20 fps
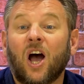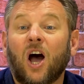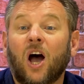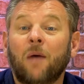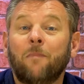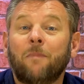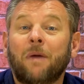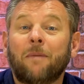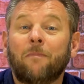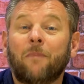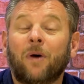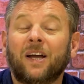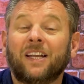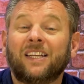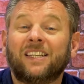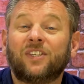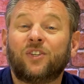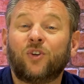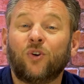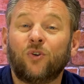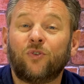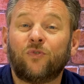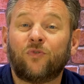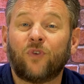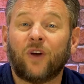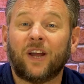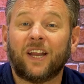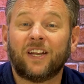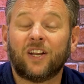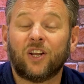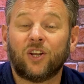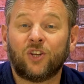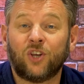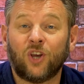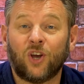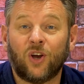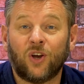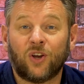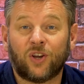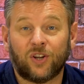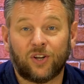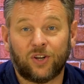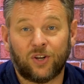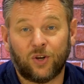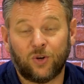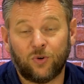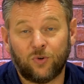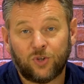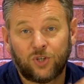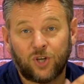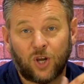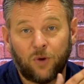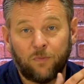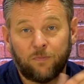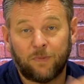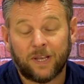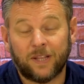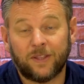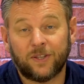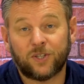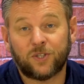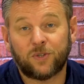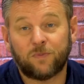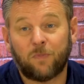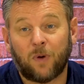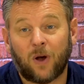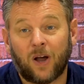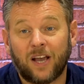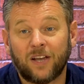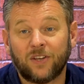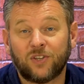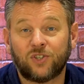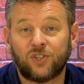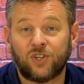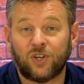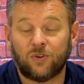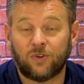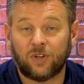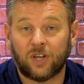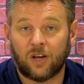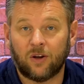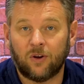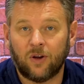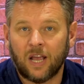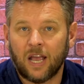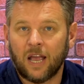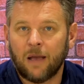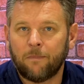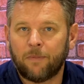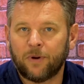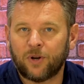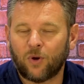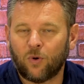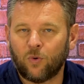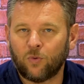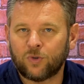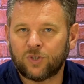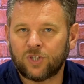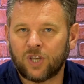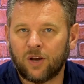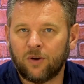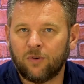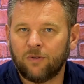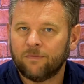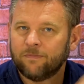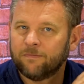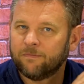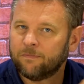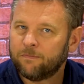I met my good friend Jurgen, who showed me the Spire Studio, but also,